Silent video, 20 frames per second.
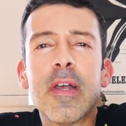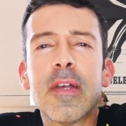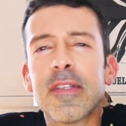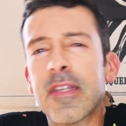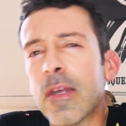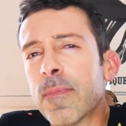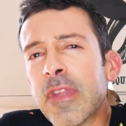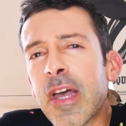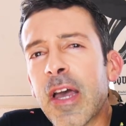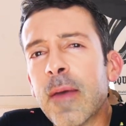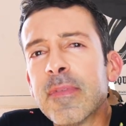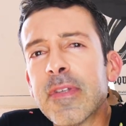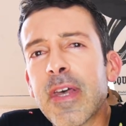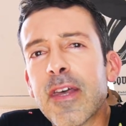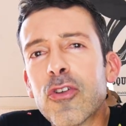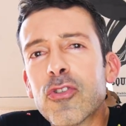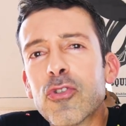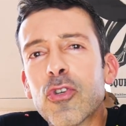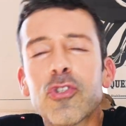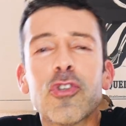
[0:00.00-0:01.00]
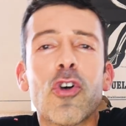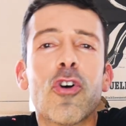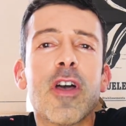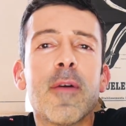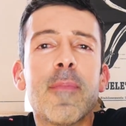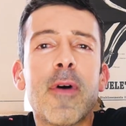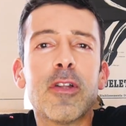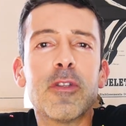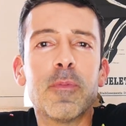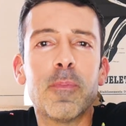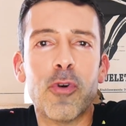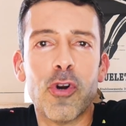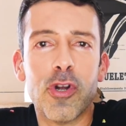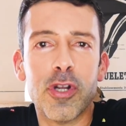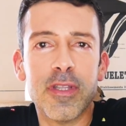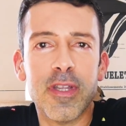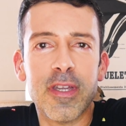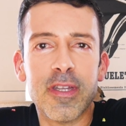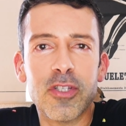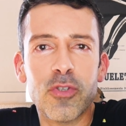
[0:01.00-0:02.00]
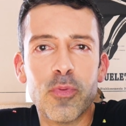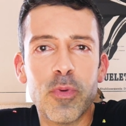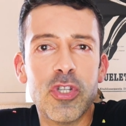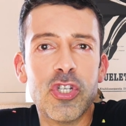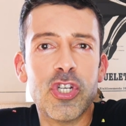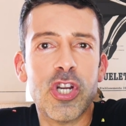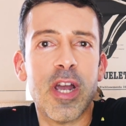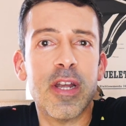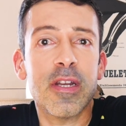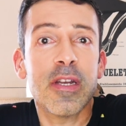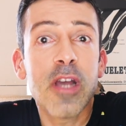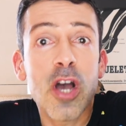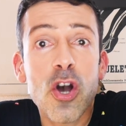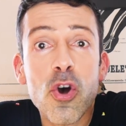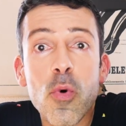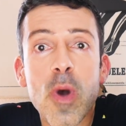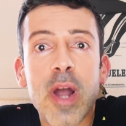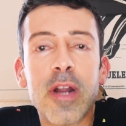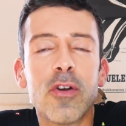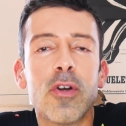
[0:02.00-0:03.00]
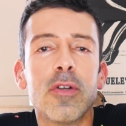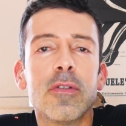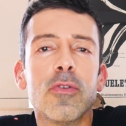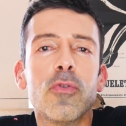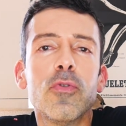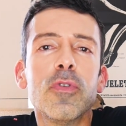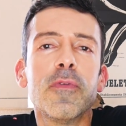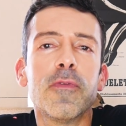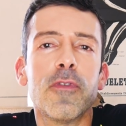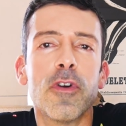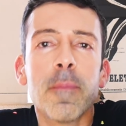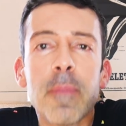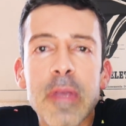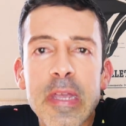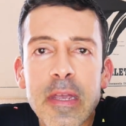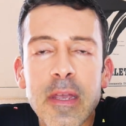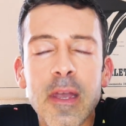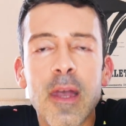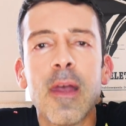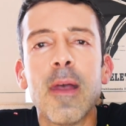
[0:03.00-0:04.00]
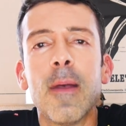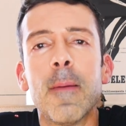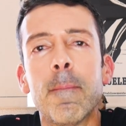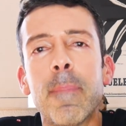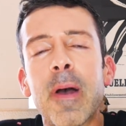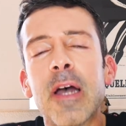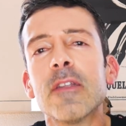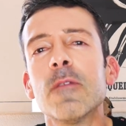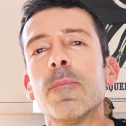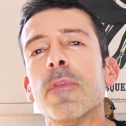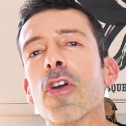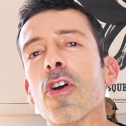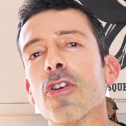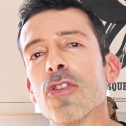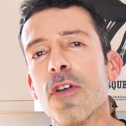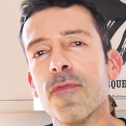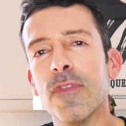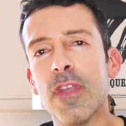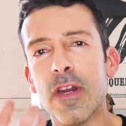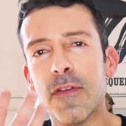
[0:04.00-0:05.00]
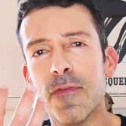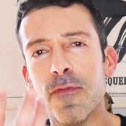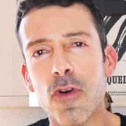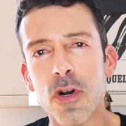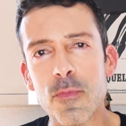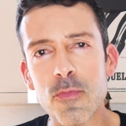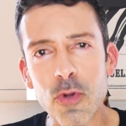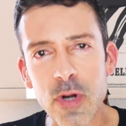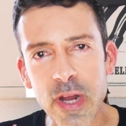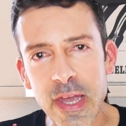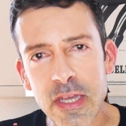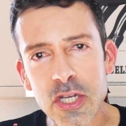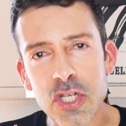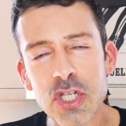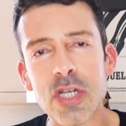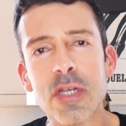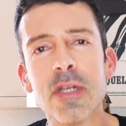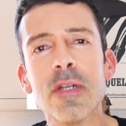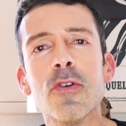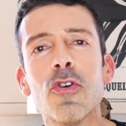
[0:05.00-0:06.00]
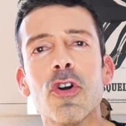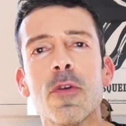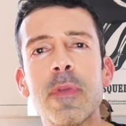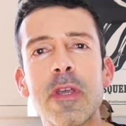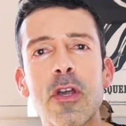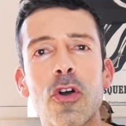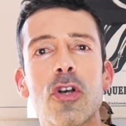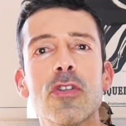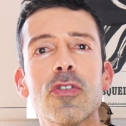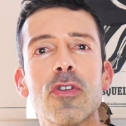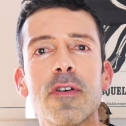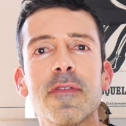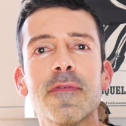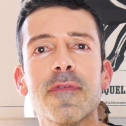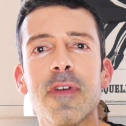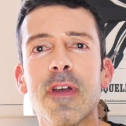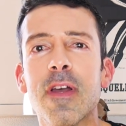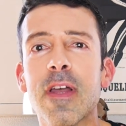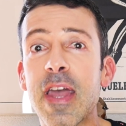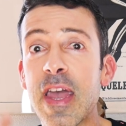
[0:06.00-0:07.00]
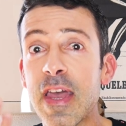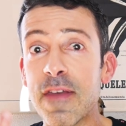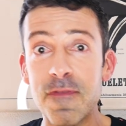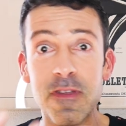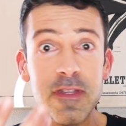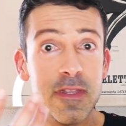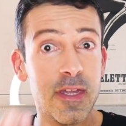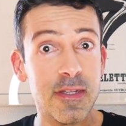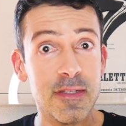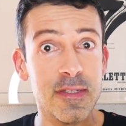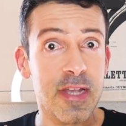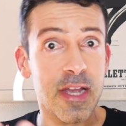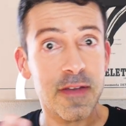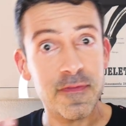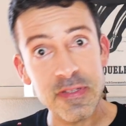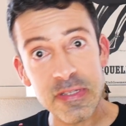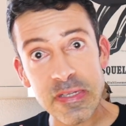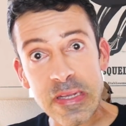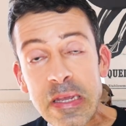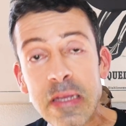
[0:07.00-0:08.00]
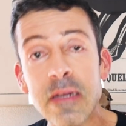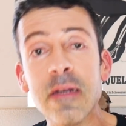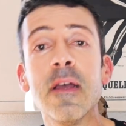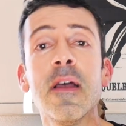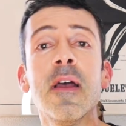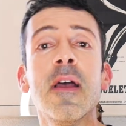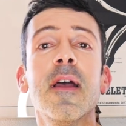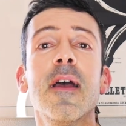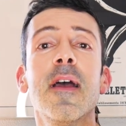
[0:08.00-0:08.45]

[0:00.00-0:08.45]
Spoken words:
Sometimes I also talk about products which I know are not good for me, but because of their formulation or because of evidence I've seen